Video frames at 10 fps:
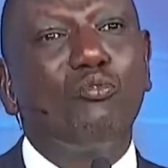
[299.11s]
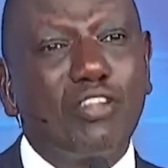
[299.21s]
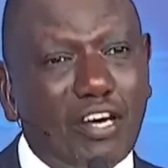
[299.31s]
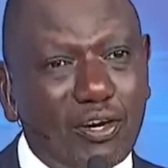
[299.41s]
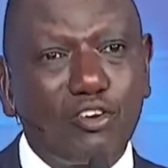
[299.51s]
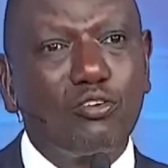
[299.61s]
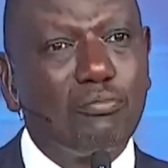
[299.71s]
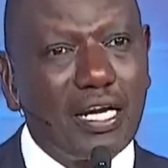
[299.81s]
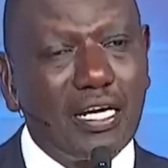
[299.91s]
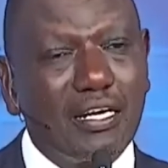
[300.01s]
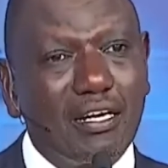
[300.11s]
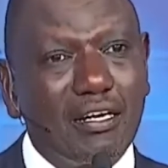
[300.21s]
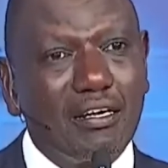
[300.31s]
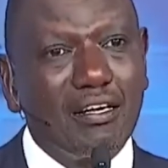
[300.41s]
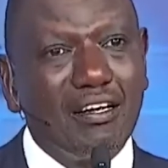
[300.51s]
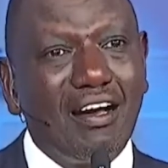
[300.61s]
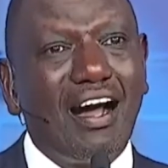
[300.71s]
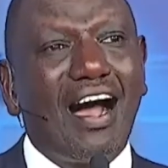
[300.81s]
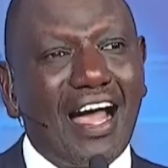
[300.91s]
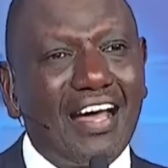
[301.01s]
with our own money.
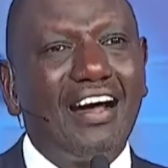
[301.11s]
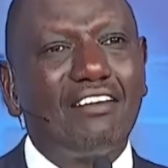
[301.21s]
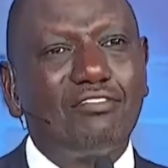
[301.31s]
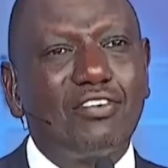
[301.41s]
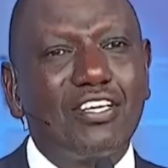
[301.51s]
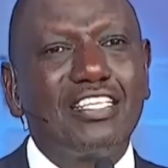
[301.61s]
I have